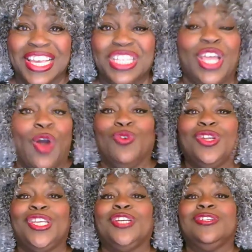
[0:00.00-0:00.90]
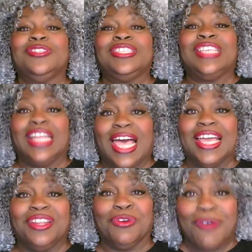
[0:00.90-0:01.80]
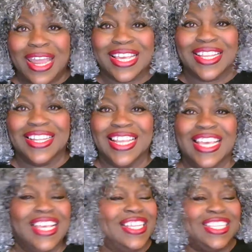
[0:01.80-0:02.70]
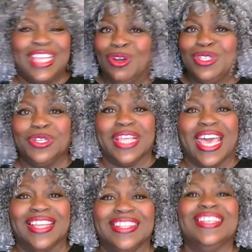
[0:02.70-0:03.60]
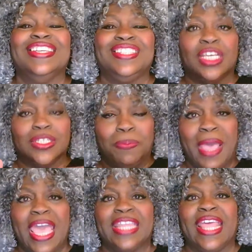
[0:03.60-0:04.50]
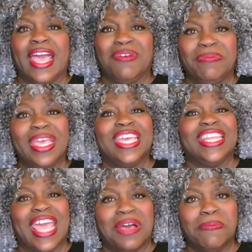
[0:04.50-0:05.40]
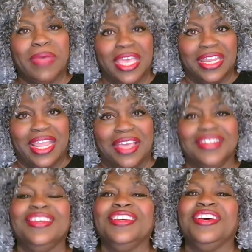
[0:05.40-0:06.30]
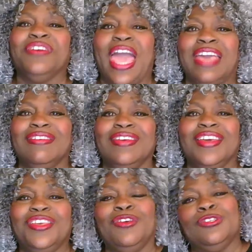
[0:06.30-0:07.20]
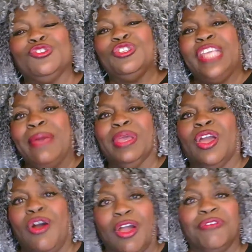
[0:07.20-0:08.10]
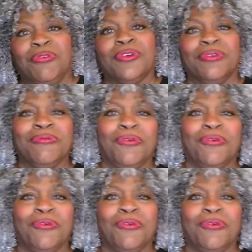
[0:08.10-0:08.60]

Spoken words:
Don't use the line of credit. Don't do that. Just pay it down, pay it down, pay it down. Okay? Use your debit card for